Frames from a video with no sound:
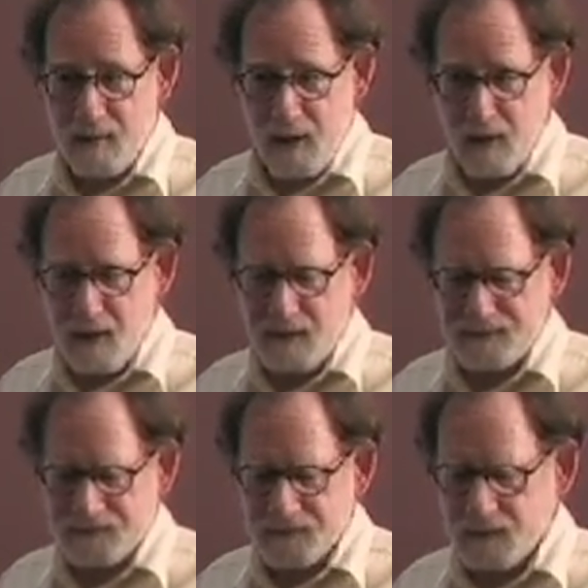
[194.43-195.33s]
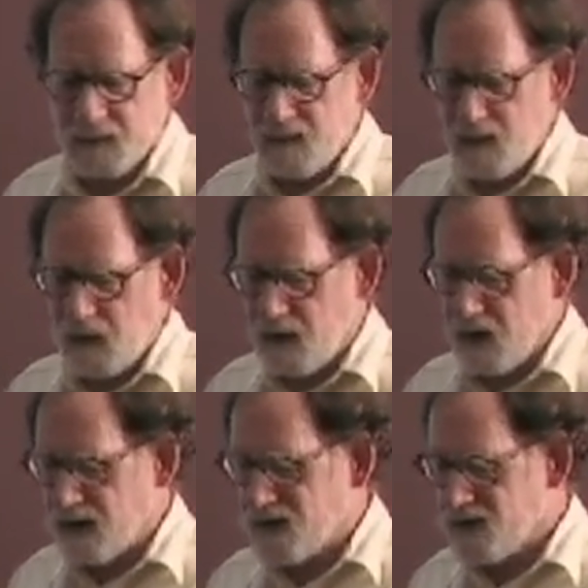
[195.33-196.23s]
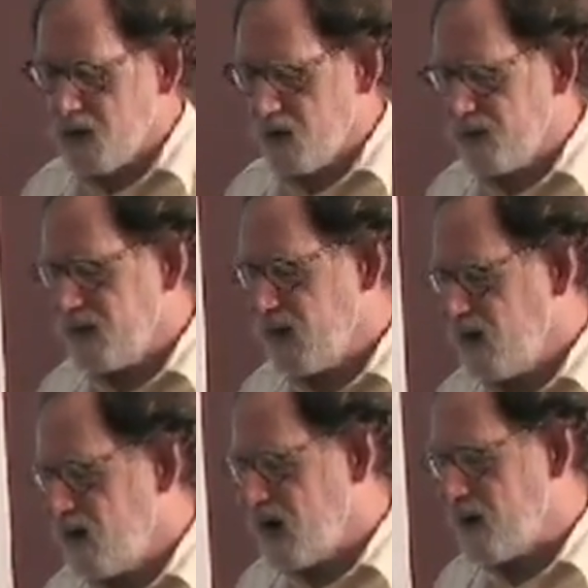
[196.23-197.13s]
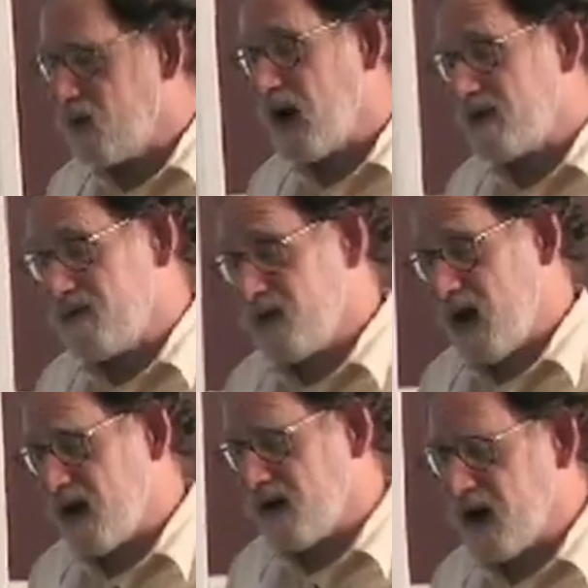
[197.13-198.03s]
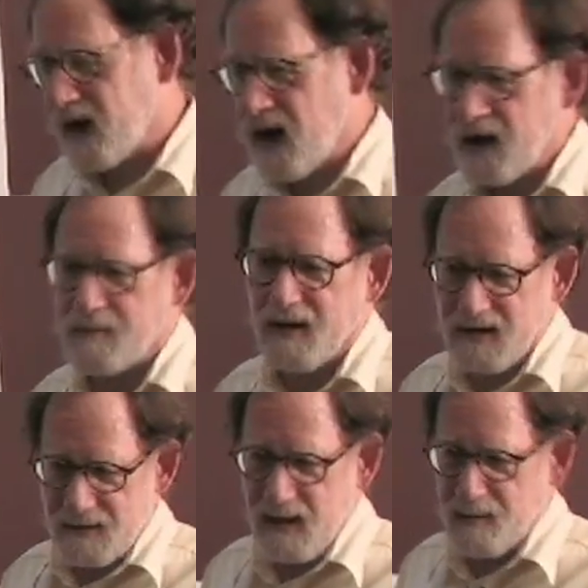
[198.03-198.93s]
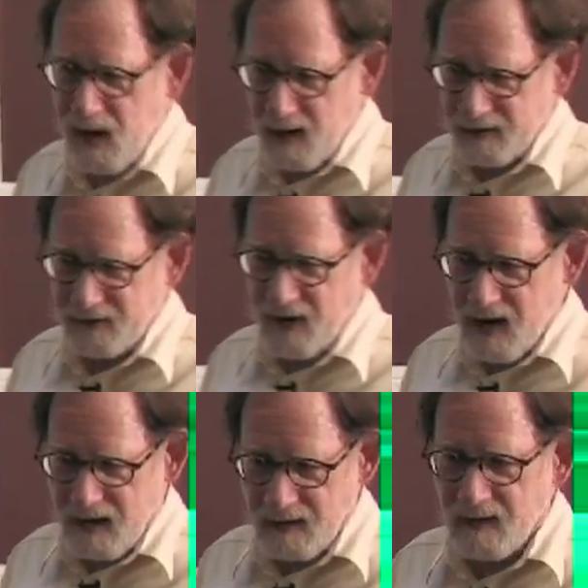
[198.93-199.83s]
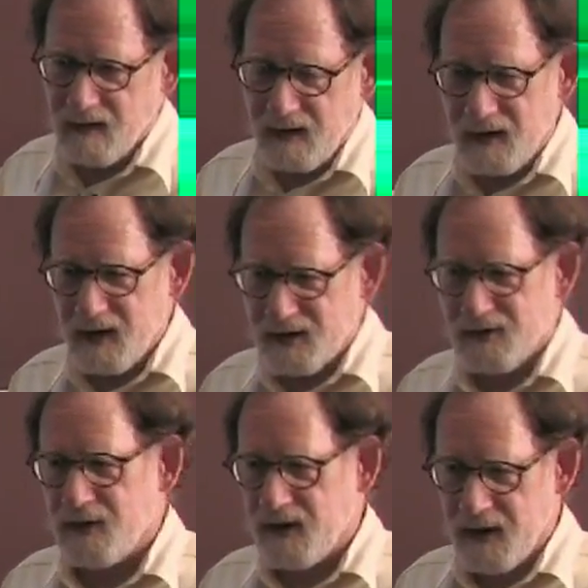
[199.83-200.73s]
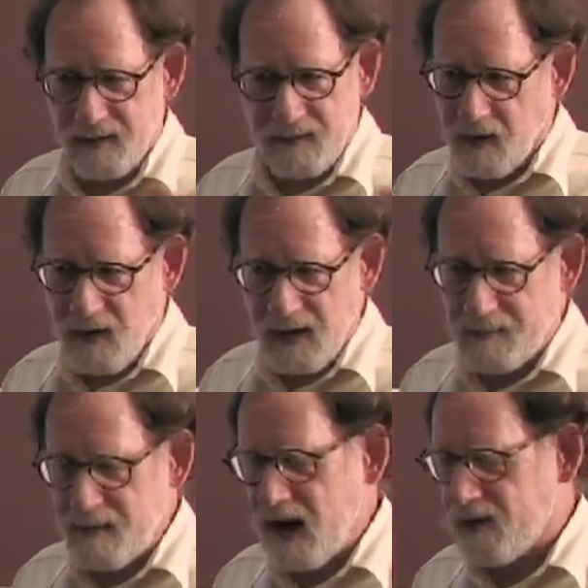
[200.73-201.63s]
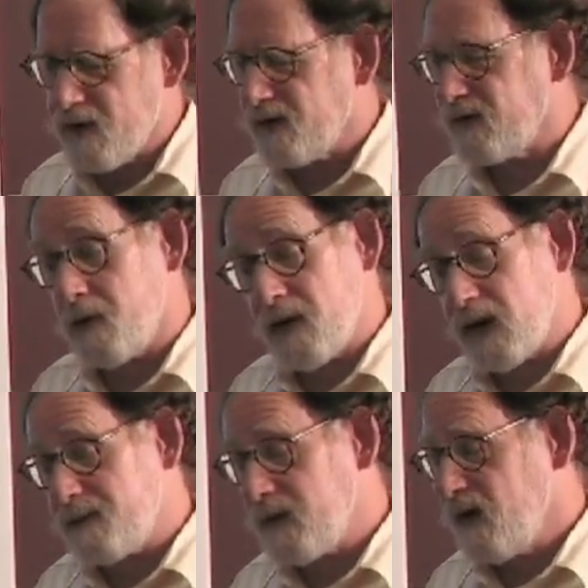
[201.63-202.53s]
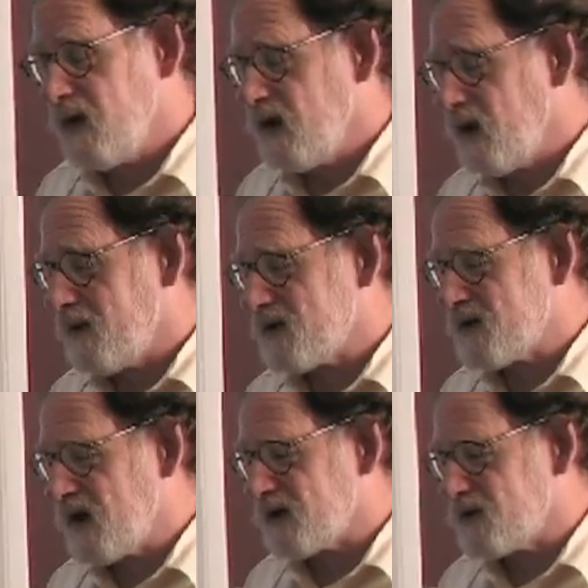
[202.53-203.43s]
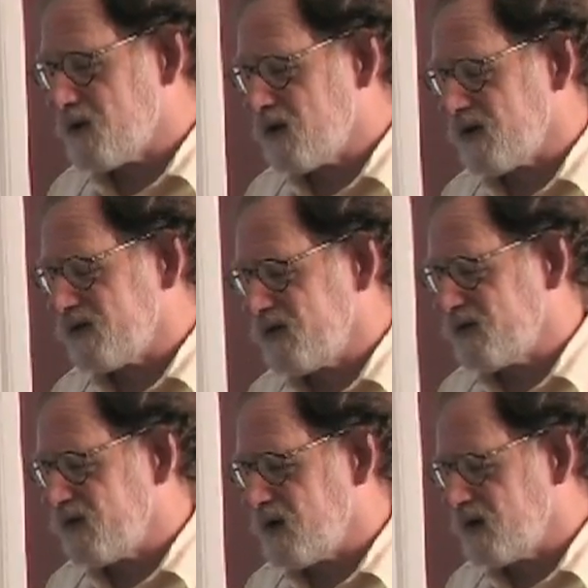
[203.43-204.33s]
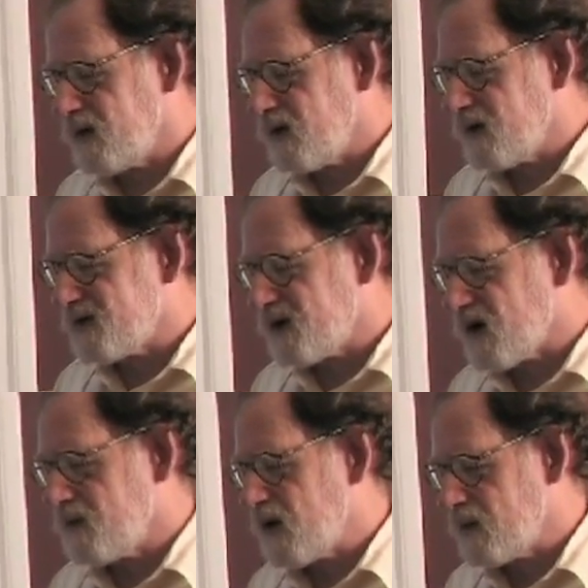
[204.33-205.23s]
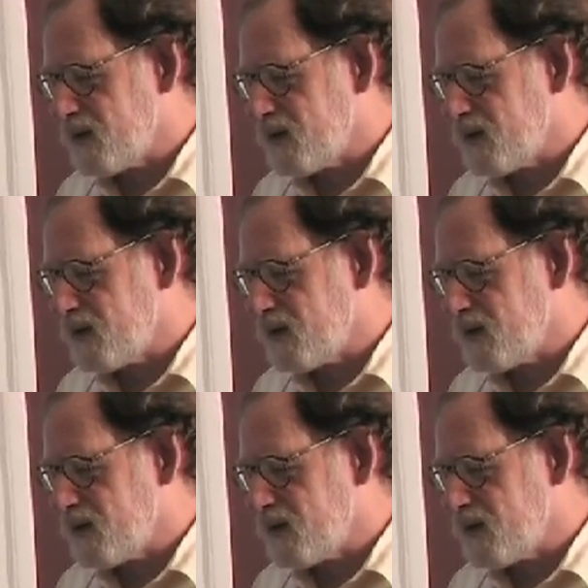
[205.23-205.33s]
Bureau. And so I applied for that and I got it because of my poli-sci and history and all that background. So I went up and was the editorial assistant in the Sacramento